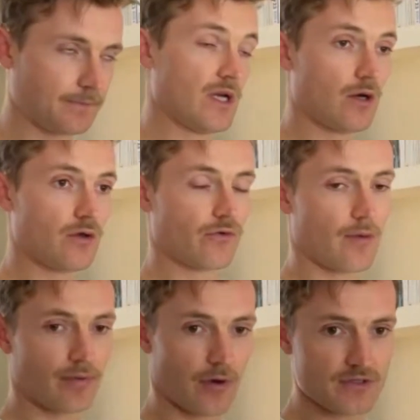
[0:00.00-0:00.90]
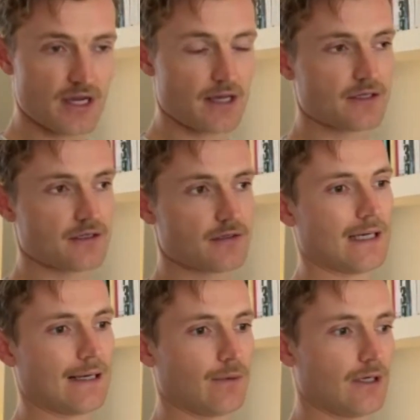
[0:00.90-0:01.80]
We go through our process,
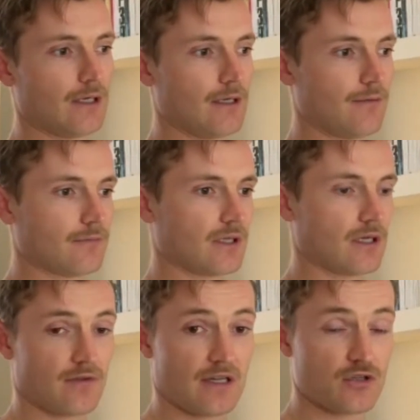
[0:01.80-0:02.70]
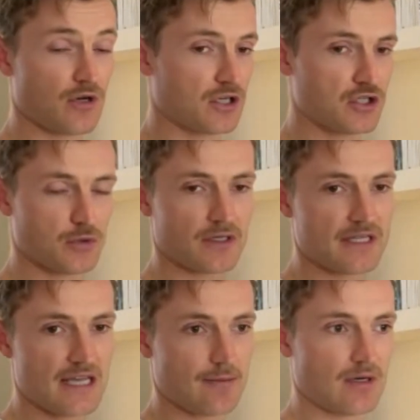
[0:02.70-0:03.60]
our kind of introduction to our
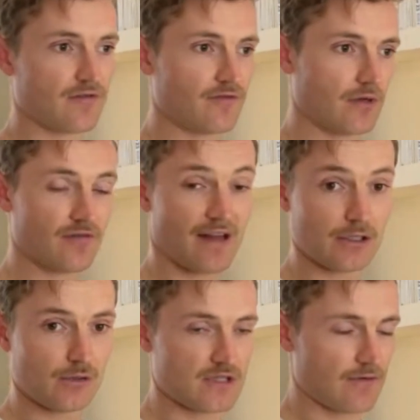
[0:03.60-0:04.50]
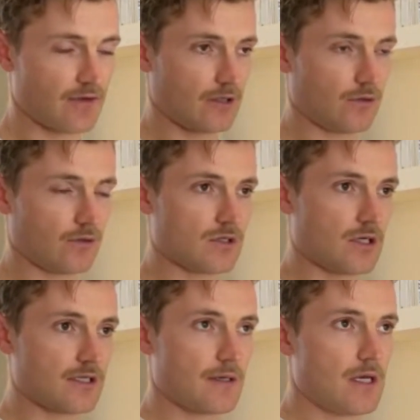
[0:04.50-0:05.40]
team and our values and everything along those
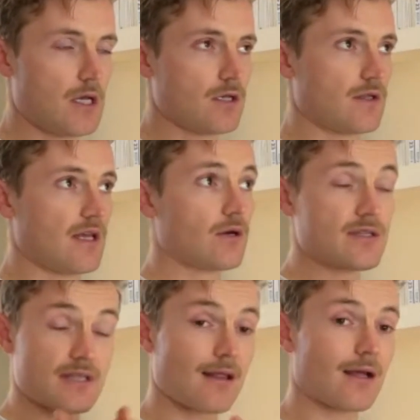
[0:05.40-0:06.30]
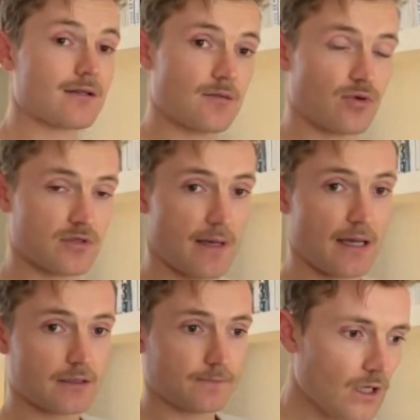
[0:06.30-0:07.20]
lines. So then I send that to the
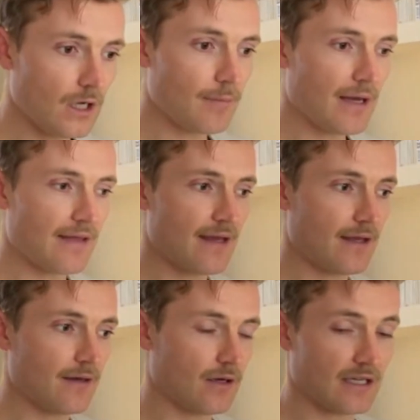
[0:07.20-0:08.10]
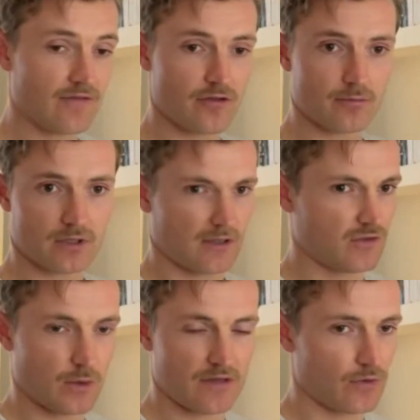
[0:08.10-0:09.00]
prospect, and then I give them kind
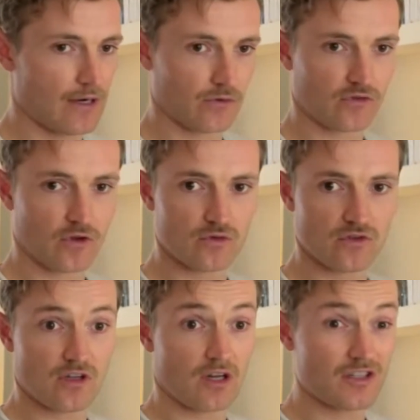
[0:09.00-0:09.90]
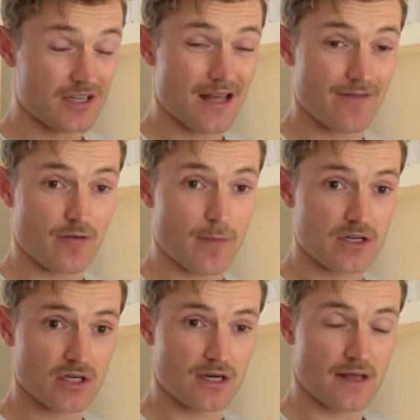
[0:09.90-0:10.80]
of 24 hours or so to digest that
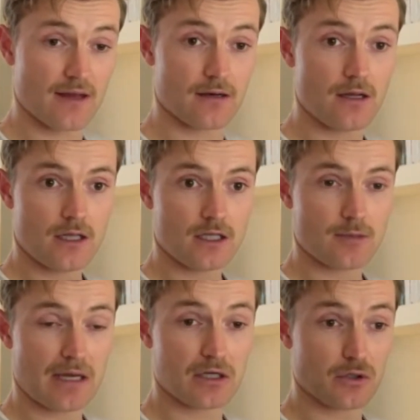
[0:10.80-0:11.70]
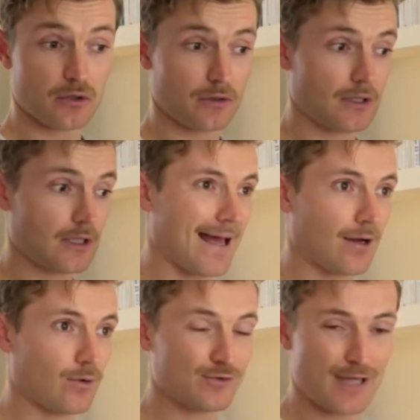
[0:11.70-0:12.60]
information. And then depending on
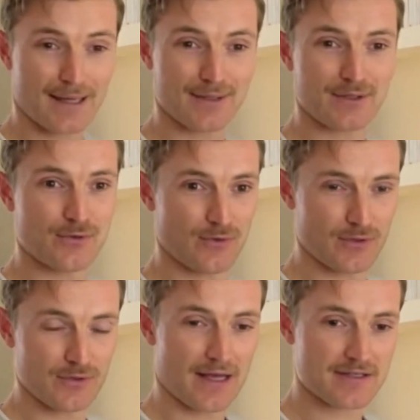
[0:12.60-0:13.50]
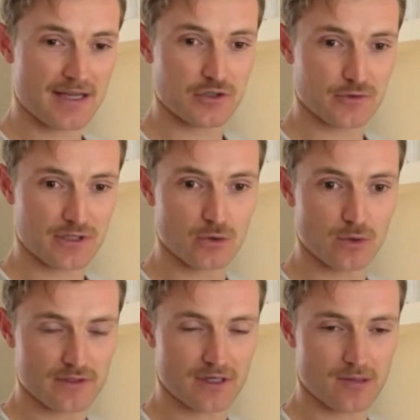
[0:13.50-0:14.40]
how technical though that secondary
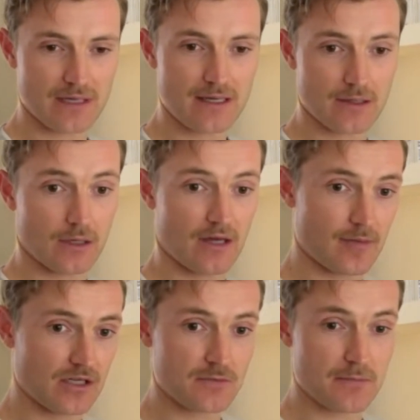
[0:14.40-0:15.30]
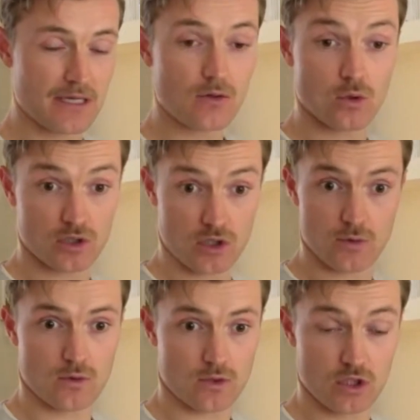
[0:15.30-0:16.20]
call is going to be, it'll either be just me or
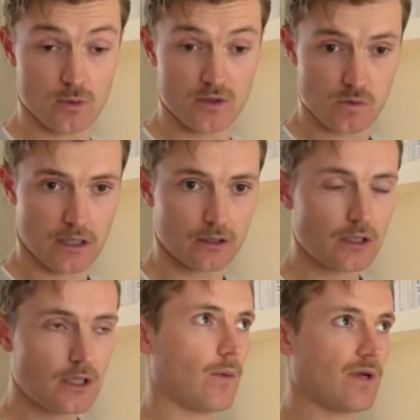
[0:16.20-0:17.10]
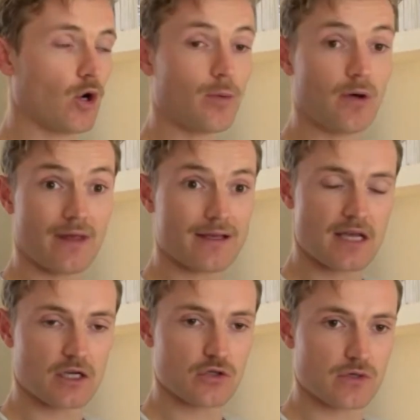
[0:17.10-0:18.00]
you as well, where we hop on that
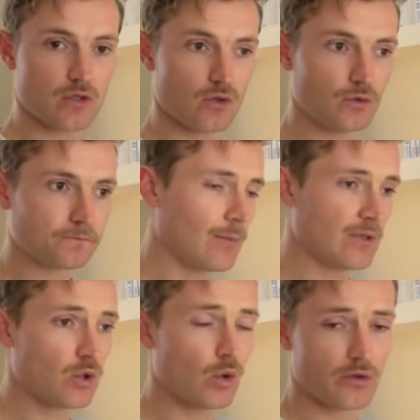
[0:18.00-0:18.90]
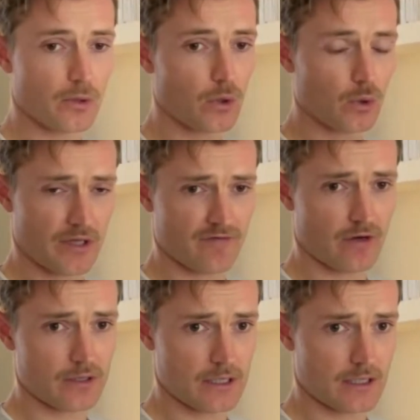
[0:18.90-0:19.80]
secondary call and we talk through our audit
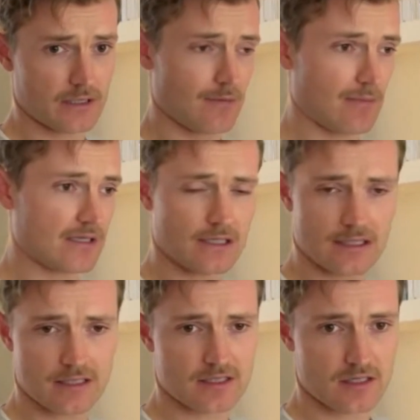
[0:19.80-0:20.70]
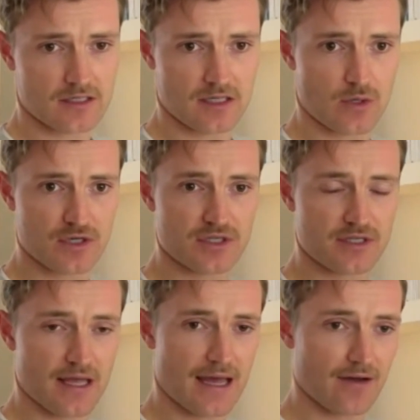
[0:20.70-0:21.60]
findings and then basically discuss any
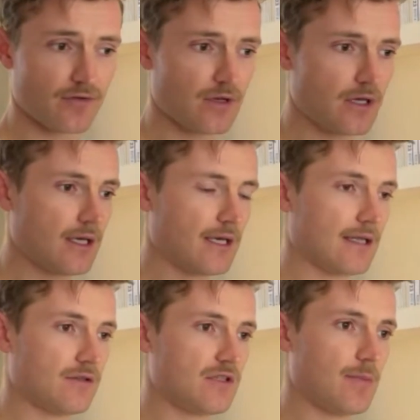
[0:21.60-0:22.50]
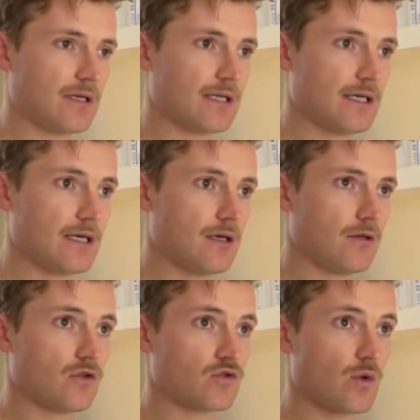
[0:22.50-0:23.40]
questions they have. And typically
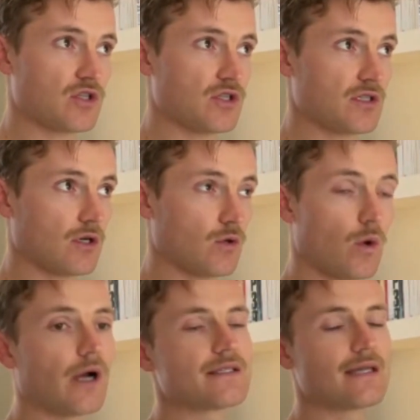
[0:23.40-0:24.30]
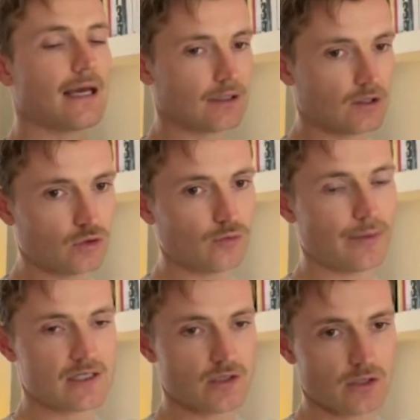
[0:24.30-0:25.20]
those questions are quite technical
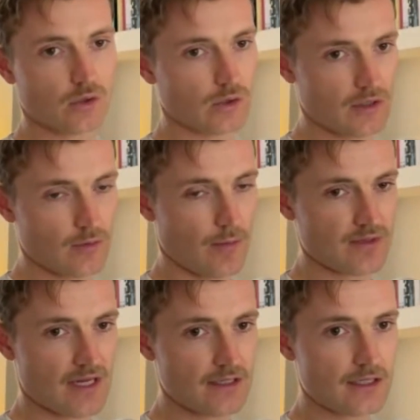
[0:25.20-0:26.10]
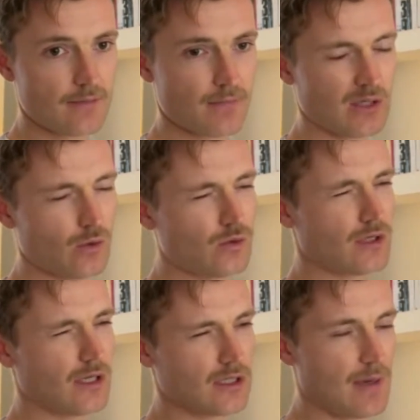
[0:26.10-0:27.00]
based on the audit that we presented, but
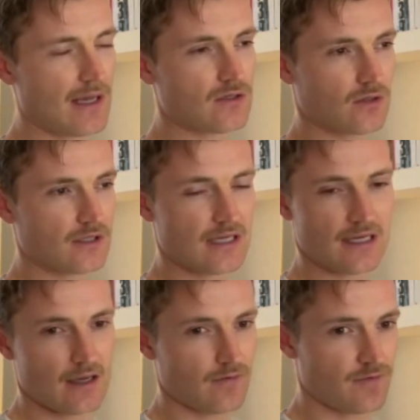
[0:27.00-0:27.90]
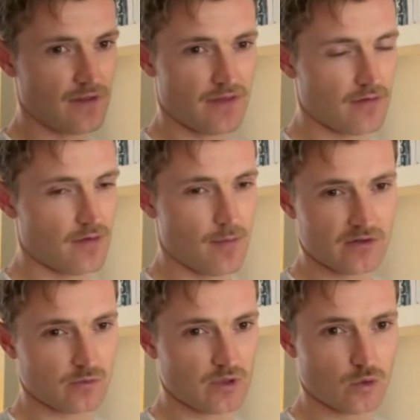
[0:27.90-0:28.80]
it depends on the DNA of the
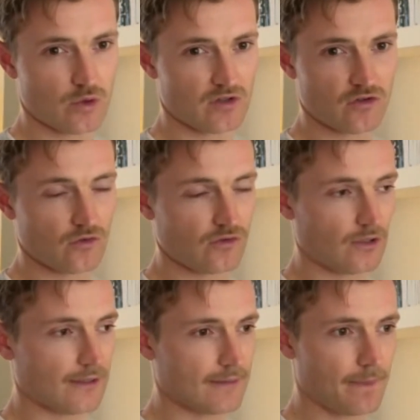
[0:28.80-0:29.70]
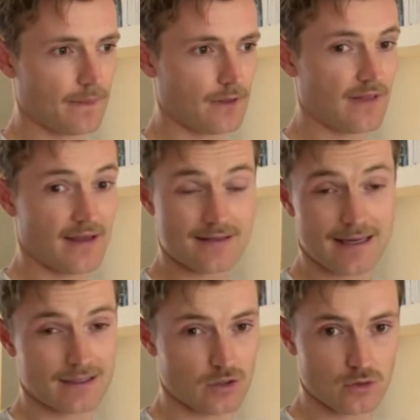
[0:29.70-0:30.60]
person we're talking to. So like, are they a
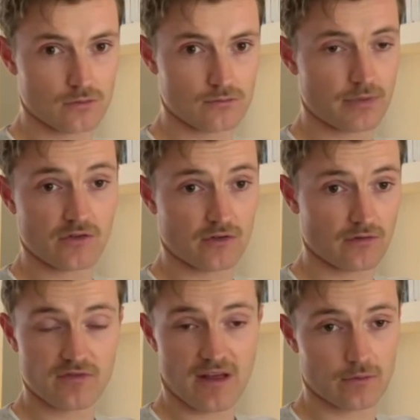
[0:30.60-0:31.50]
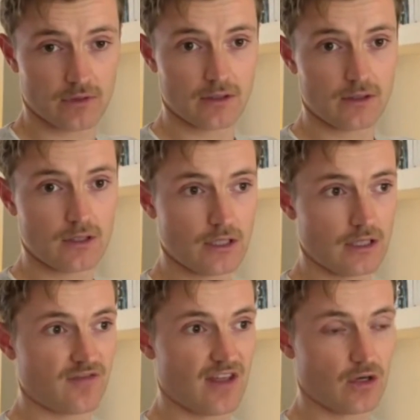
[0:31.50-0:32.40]
technical person, founder?
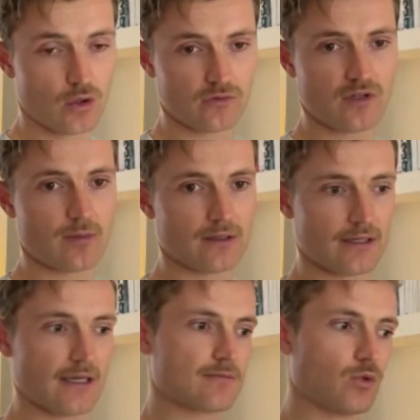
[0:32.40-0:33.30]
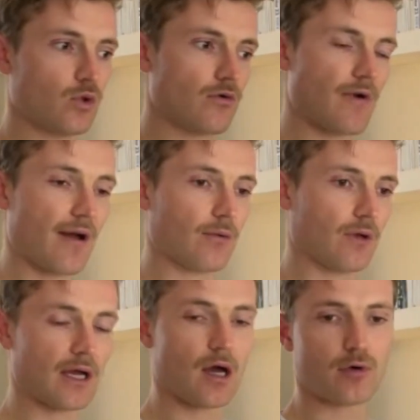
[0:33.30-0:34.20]
If they're not, typically it's more around
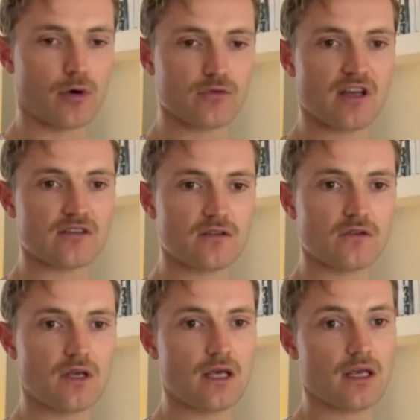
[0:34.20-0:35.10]
like our processes.